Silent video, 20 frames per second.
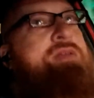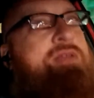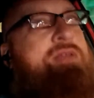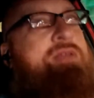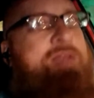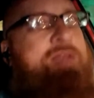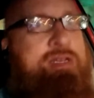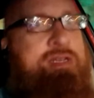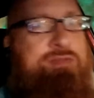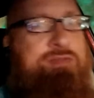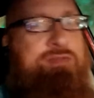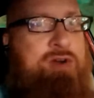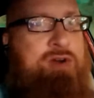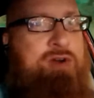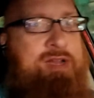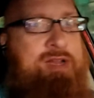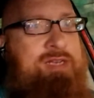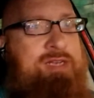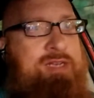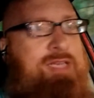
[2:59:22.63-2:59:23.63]
because of our
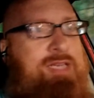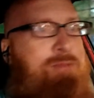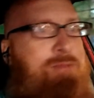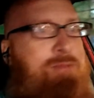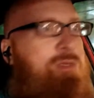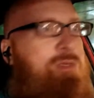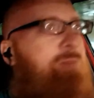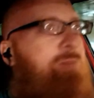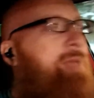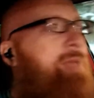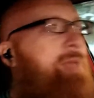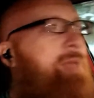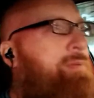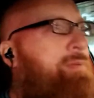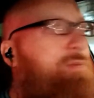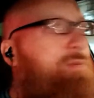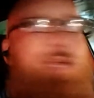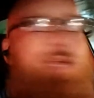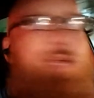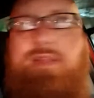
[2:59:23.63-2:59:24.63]
hidden tips. Maybe
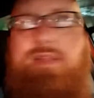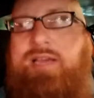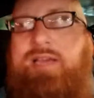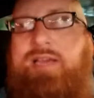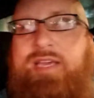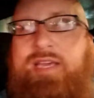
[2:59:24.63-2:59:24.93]
we'll get lucky